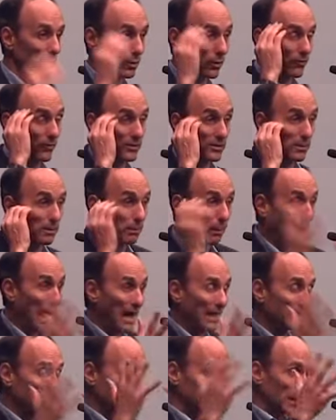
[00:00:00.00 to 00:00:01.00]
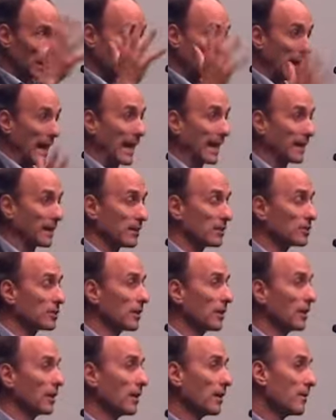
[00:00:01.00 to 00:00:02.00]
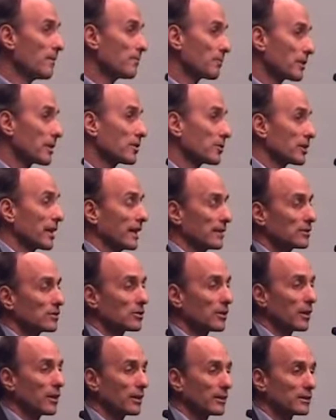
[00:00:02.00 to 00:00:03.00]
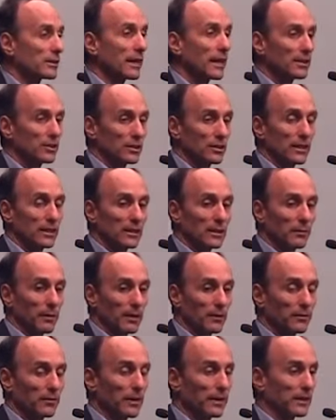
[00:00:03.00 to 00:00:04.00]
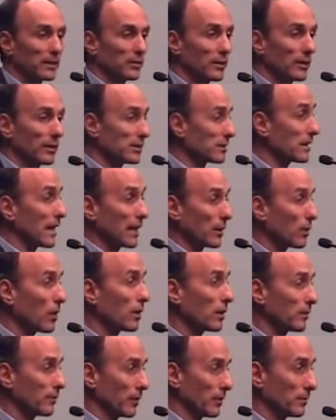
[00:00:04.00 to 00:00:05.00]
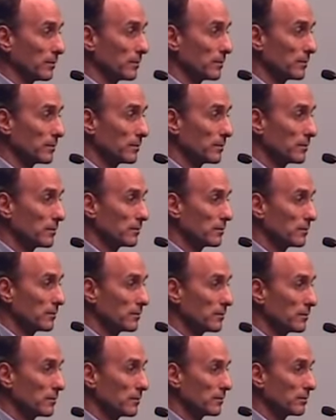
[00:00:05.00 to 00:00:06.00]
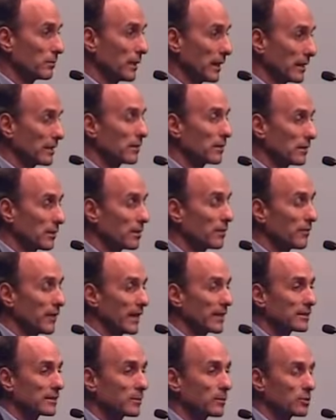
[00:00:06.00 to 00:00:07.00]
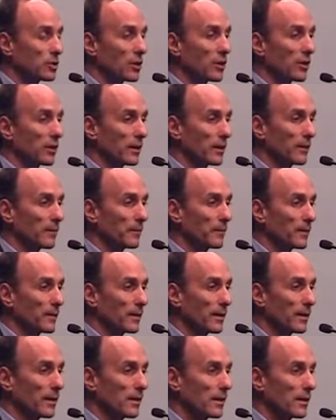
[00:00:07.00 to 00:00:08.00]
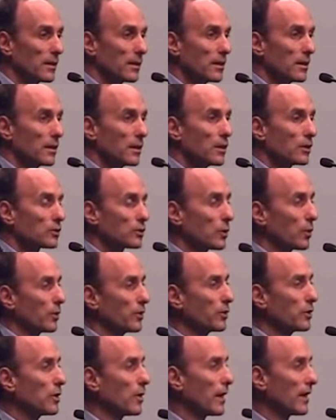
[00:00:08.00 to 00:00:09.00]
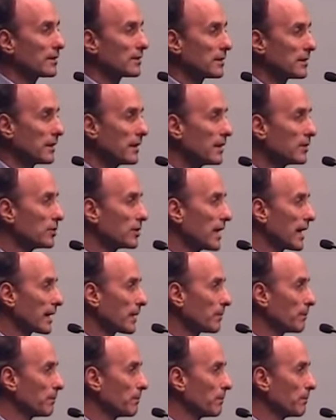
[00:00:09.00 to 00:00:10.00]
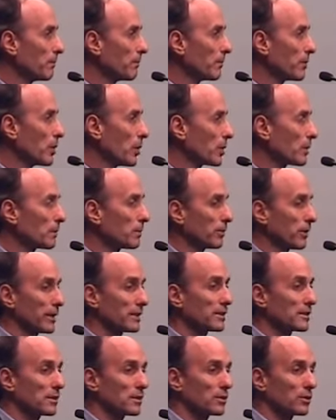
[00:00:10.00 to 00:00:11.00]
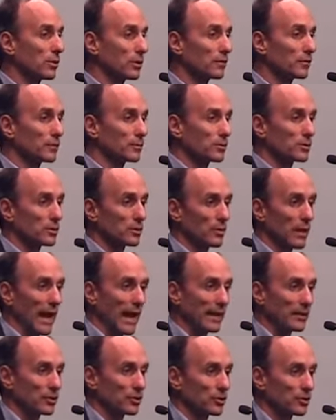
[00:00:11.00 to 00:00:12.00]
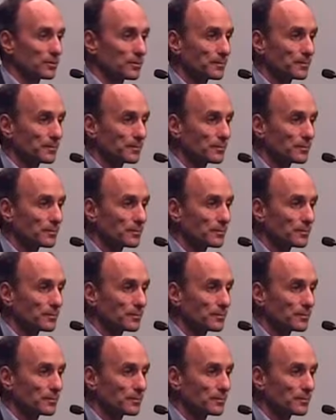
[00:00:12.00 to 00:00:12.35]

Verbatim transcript: So if it's boxed in a package, chances are it's got genetically modified ingredients. Not all of them, but the vast majority. So when you go out to eat, you got to go to places that cook from scratch.